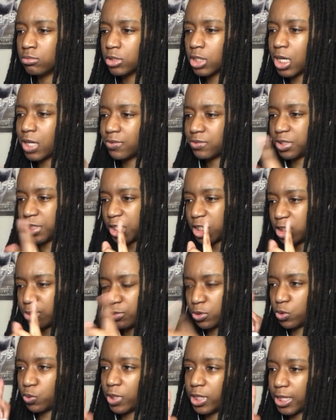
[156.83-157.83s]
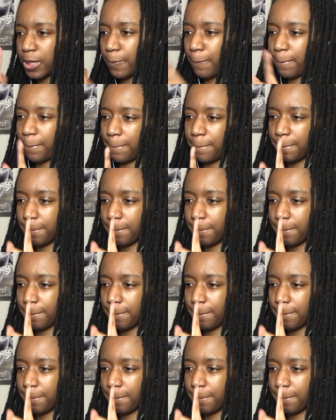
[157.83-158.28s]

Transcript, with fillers: conversation between them.